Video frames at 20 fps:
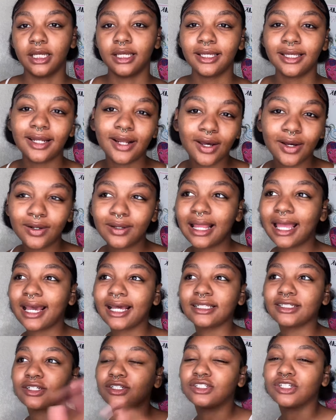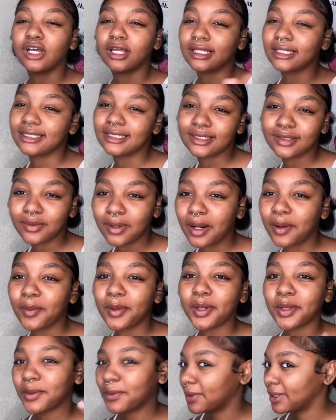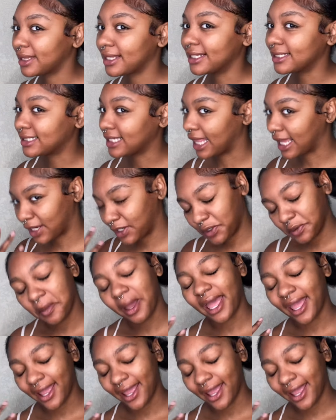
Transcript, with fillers: you know, like I told y'all, this is what I'm working with until I can do my